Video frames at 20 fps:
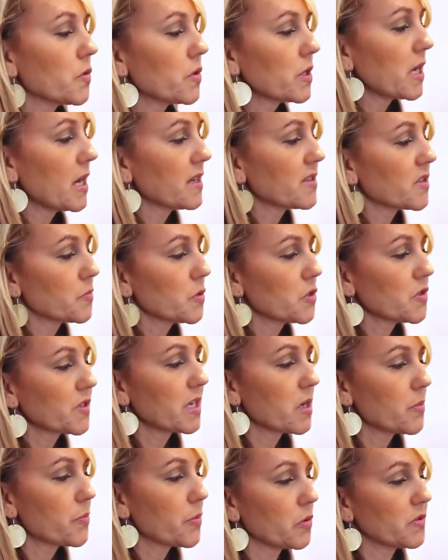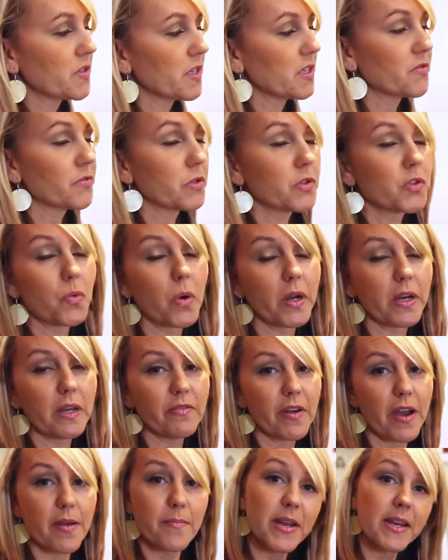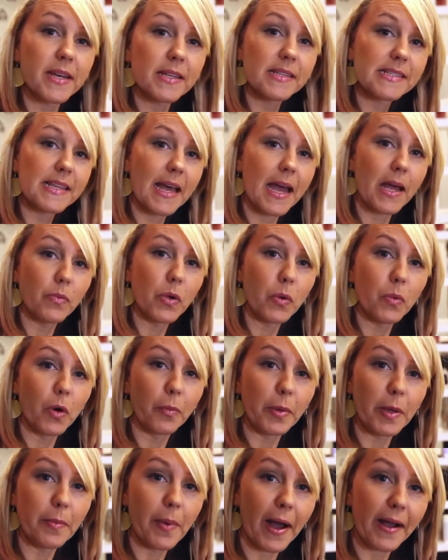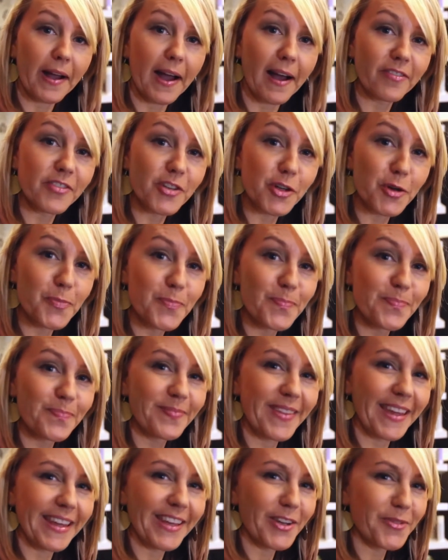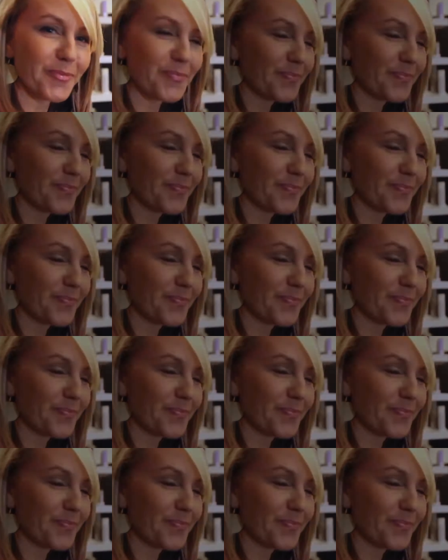the customer is going to process for 25 minutes, and we will be back after. Thank you.